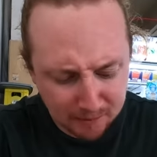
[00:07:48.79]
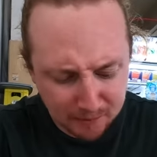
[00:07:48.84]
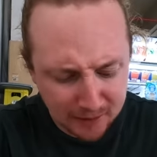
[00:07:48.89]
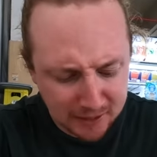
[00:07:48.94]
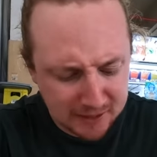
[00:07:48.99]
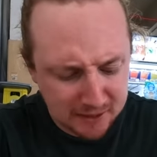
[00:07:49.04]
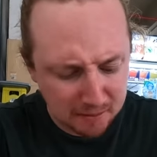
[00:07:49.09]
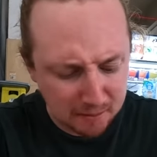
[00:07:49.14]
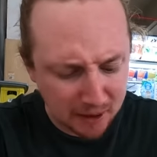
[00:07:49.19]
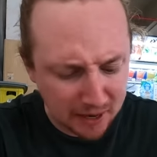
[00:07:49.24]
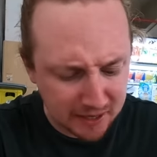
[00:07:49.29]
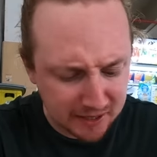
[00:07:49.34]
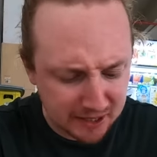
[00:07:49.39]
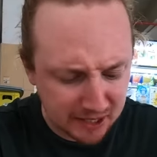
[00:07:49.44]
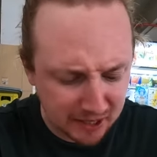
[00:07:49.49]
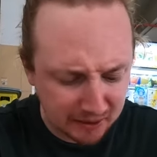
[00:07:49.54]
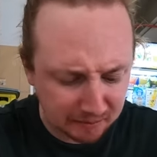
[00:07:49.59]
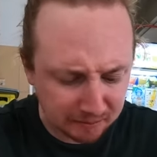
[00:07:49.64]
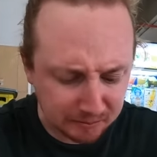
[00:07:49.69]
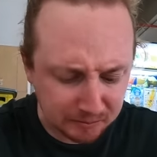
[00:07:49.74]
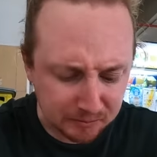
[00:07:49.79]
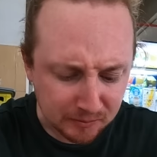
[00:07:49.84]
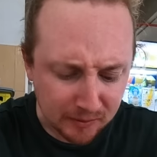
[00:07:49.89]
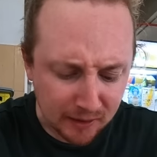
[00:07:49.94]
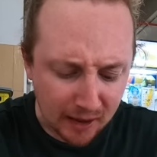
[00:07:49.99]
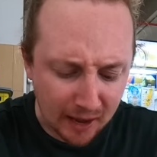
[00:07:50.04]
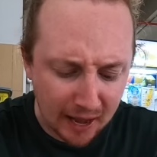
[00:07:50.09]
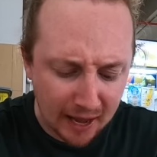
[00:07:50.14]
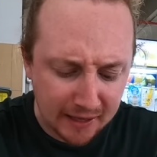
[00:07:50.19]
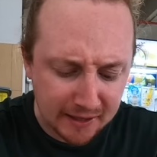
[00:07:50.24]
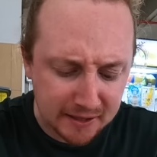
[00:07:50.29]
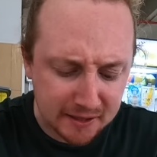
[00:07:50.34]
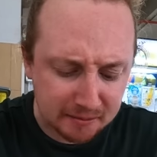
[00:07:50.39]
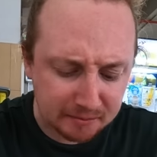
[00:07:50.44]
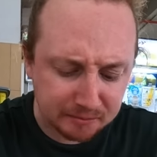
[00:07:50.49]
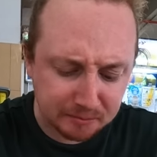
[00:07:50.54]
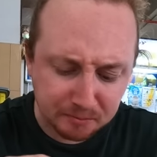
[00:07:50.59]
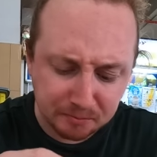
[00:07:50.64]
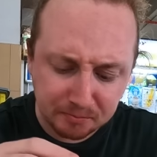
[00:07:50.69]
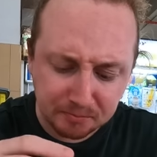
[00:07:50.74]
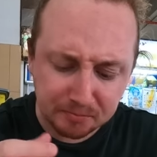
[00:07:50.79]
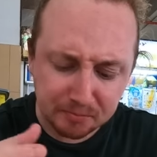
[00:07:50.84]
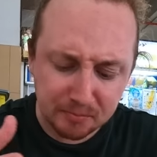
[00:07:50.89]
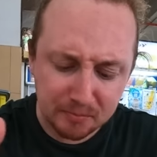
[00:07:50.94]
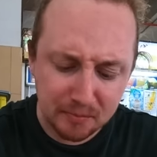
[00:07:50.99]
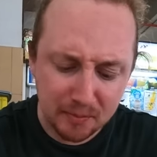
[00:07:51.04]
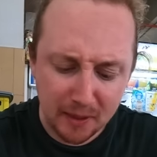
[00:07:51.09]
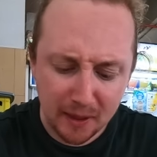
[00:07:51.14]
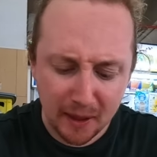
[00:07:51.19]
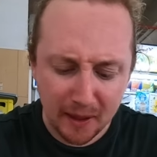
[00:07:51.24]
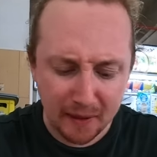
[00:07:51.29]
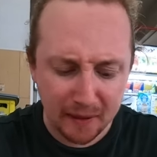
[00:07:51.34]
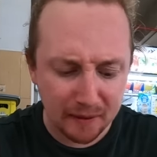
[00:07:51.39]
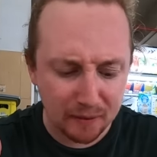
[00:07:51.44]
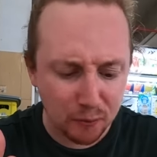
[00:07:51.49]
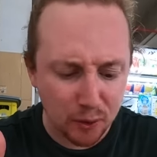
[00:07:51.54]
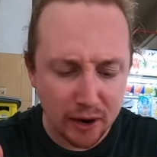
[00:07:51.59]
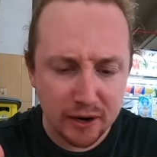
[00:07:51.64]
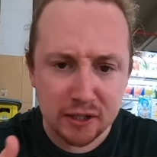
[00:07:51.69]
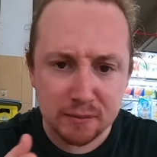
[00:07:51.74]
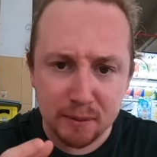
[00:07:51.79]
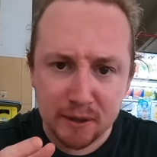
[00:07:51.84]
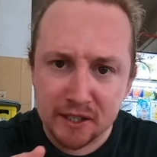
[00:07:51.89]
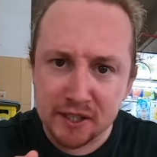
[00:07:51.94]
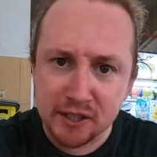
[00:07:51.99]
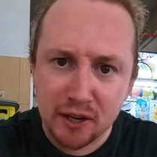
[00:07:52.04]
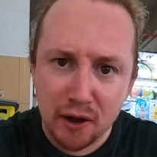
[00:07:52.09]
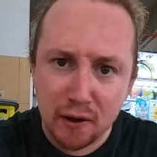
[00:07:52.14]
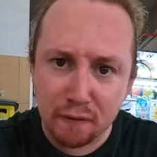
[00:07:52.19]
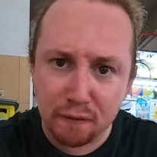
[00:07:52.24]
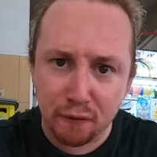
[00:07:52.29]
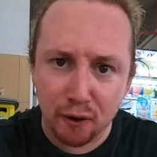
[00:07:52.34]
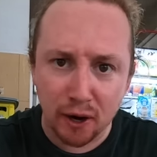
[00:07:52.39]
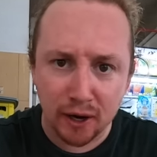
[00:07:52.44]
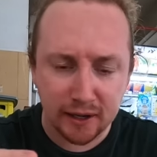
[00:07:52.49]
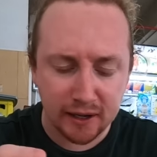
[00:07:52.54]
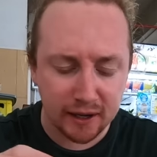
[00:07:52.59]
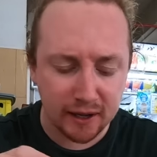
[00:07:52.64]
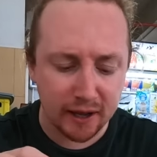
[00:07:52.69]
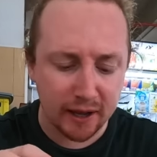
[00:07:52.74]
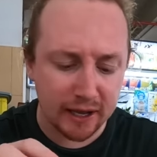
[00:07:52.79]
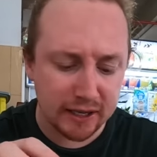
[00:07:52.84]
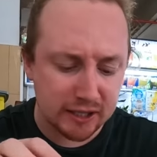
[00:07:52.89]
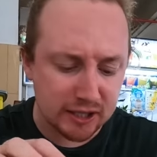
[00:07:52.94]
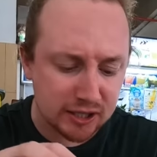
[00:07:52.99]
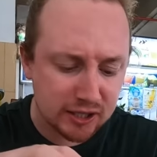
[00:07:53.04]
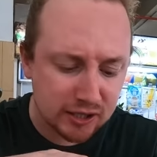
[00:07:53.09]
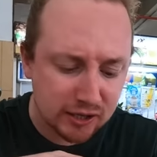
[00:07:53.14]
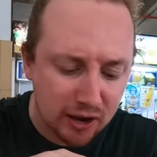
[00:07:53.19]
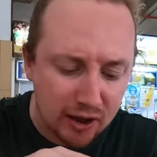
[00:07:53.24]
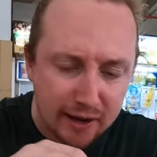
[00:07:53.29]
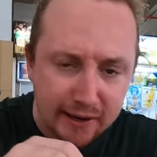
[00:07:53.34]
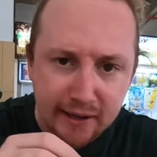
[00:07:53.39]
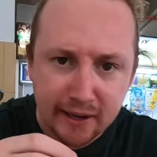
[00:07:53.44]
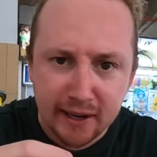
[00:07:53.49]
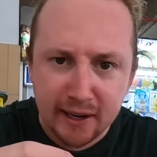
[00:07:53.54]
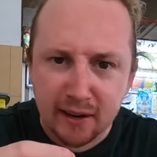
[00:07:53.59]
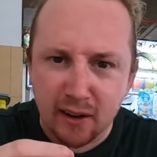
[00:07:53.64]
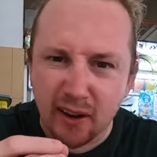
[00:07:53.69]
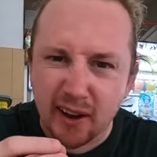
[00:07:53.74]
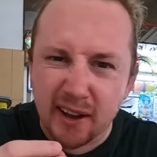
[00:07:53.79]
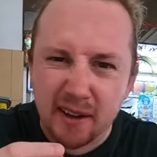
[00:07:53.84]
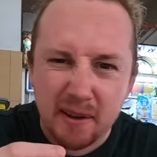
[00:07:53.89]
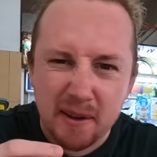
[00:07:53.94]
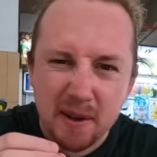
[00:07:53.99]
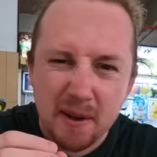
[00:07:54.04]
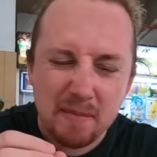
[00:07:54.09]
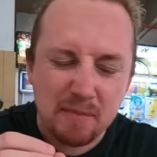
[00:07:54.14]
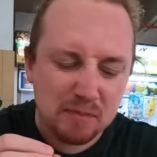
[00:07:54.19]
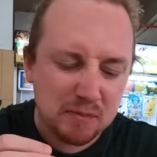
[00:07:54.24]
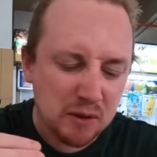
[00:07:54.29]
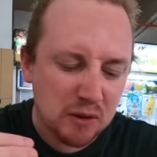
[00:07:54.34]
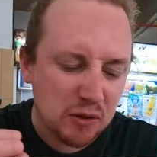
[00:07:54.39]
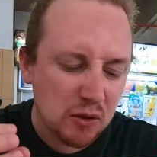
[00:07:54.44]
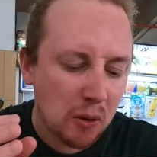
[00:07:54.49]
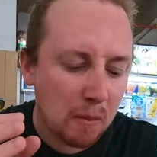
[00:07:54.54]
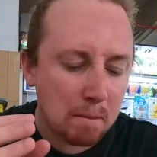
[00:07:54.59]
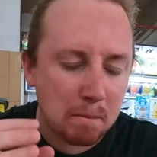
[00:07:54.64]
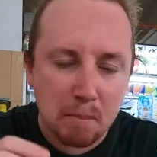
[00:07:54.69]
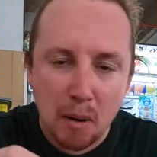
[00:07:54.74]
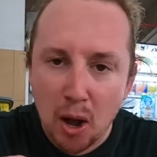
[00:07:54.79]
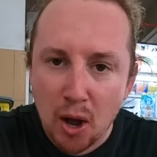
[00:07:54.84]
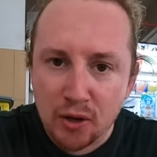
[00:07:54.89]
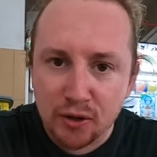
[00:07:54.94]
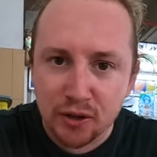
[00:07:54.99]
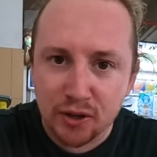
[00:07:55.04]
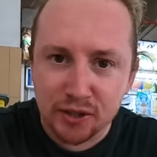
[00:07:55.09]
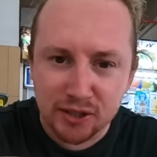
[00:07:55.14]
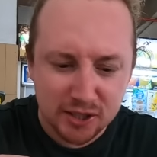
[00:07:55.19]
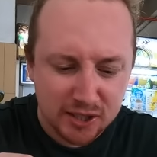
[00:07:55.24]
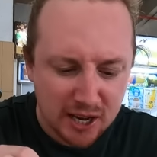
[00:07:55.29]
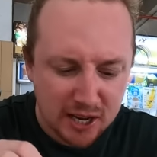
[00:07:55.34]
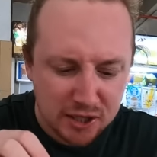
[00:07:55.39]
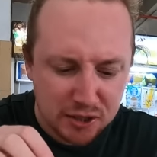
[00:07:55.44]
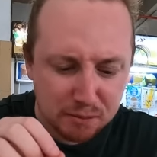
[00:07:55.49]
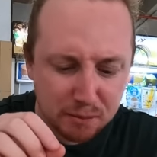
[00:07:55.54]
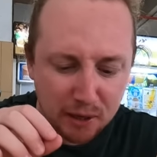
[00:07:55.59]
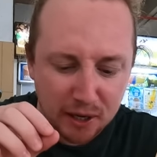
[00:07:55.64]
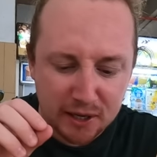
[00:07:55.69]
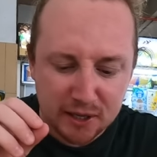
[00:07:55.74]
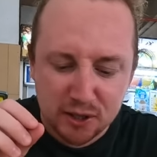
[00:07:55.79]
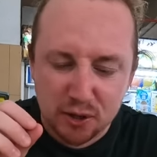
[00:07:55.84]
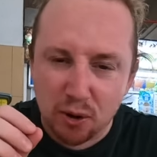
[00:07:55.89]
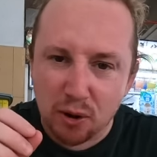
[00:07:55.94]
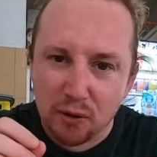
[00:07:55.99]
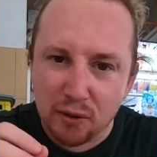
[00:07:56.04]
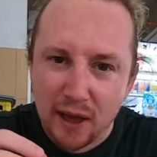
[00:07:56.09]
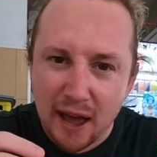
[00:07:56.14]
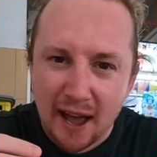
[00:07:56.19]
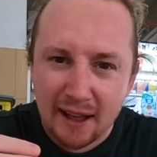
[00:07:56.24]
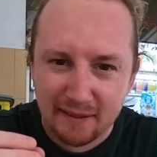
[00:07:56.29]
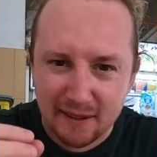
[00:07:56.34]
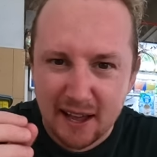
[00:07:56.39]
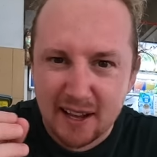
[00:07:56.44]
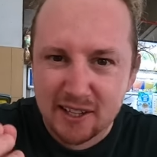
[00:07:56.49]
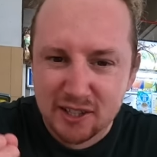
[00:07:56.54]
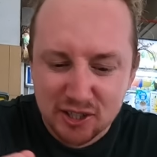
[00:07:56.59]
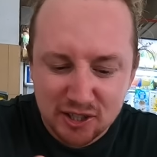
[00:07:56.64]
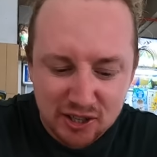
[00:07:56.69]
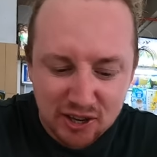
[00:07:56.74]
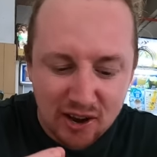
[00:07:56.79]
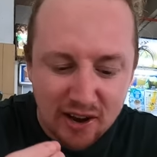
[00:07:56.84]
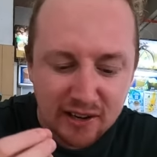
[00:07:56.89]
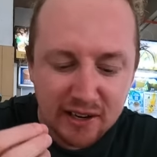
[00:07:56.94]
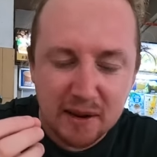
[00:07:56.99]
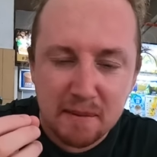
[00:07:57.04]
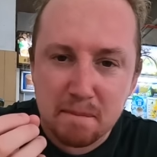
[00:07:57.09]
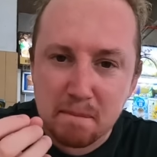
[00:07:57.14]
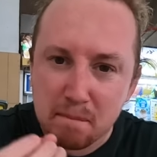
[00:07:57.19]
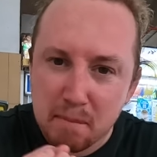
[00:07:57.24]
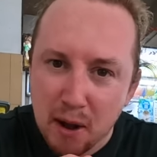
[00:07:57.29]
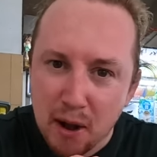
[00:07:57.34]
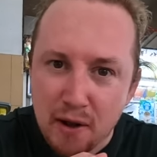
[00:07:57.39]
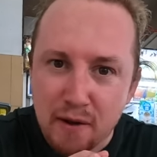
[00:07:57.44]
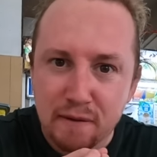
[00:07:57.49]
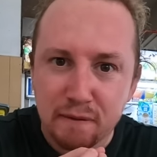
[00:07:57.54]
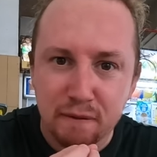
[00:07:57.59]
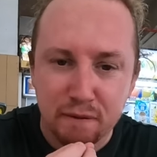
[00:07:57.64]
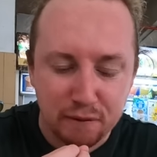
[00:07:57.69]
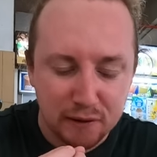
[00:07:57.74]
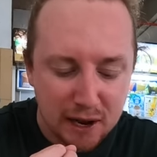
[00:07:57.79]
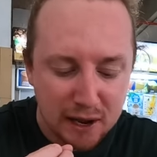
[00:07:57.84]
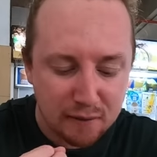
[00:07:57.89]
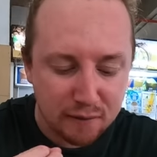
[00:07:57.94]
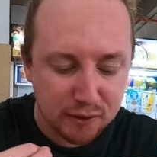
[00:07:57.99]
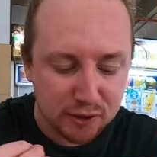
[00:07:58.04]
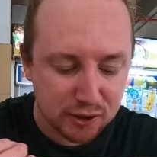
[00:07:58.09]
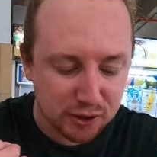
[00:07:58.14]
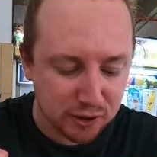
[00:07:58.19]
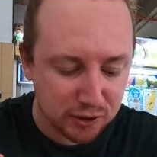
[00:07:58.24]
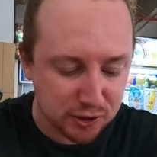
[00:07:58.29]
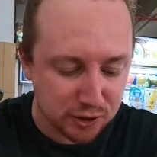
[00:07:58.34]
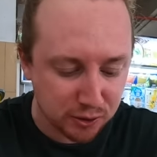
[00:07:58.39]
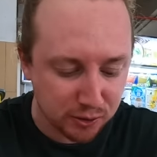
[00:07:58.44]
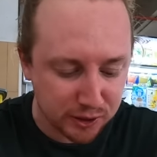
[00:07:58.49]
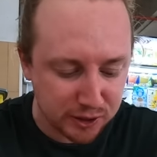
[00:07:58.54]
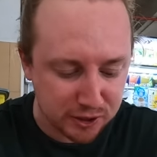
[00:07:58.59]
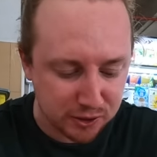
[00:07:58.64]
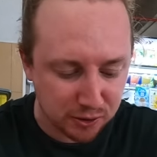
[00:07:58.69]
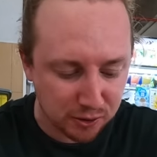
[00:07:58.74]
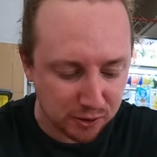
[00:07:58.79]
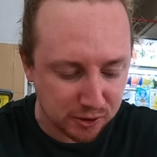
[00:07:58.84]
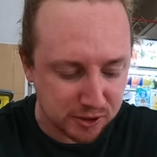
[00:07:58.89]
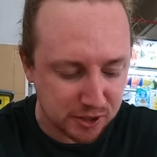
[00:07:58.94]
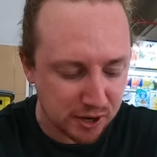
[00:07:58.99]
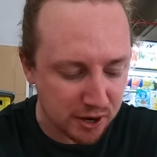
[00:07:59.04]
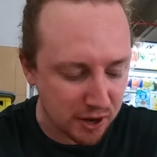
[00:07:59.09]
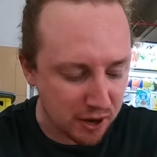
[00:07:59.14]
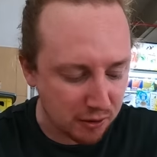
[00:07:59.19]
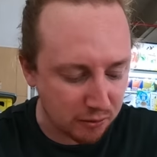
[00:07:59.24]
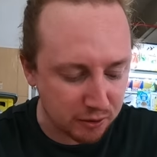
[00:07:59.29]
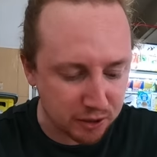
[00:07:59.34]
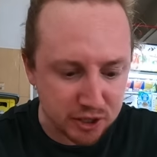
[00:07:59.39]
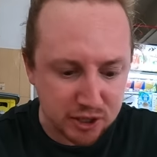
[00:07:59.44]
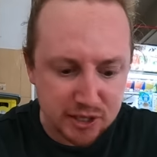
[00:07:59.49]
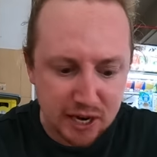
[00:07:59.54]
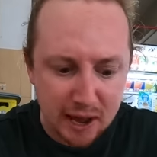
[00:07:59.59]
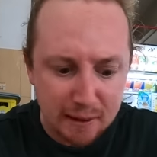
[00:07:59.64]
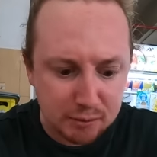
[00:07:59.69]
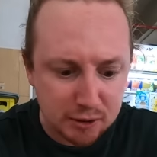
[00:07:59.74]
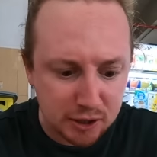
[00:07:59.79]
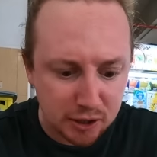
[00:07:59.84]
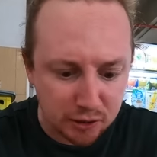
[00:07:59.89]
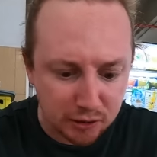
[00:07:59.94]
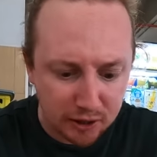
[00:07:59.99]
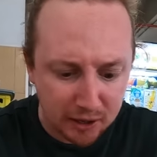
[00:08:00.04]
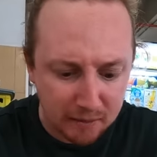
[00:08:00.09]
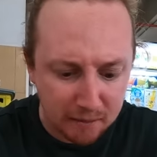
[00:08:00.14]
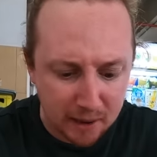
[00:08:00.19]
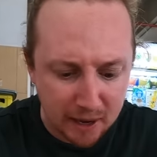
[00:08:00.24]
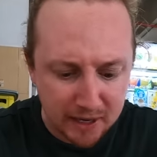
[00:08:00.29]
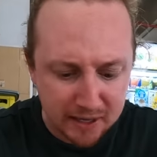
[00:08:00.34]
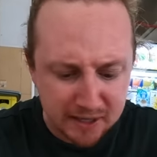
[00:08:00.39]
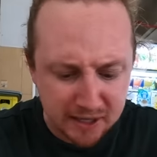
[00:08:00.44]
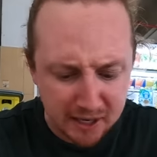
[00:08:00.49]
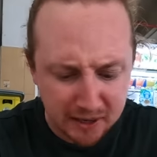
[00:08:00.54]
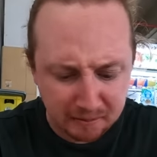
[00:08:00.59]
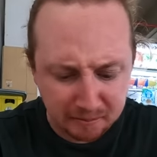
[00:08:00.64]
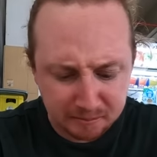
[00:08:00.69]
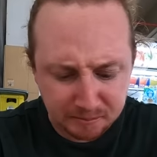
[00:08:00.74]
That's amazing. And where it's been stir-fried, it's slightly like, not burnt as such, but it's got that slightly burnt flavour to the soy sauce, which is absolutely amazing.